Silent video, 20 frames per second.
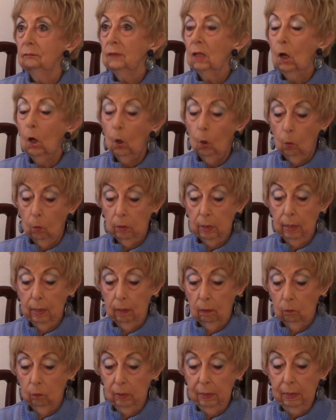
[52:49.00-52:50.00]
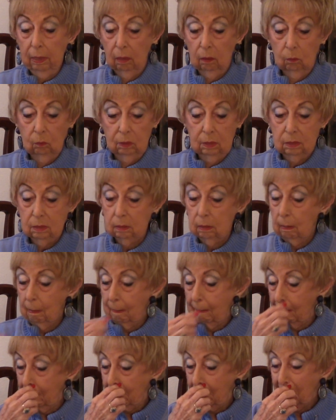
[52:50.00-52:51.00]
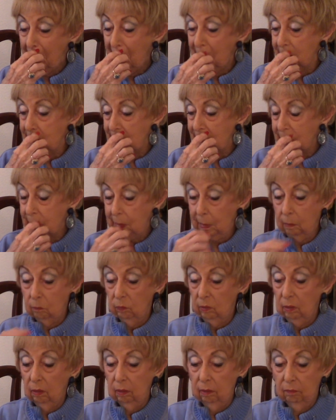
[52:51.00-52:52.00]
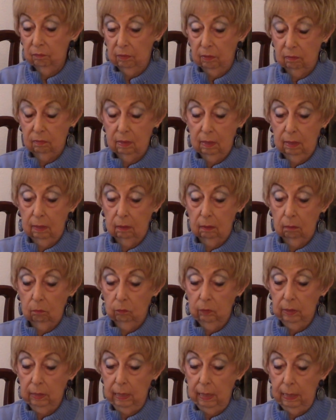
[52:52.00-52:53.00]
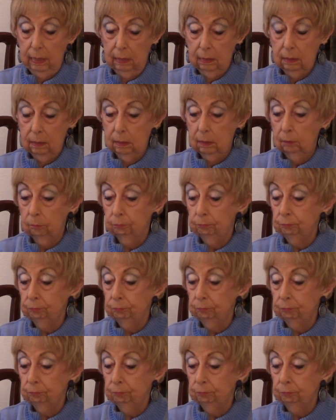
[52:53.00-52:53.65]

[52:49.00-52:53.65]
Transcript: Oh yeah, we always, as I said, we loved the theater. We had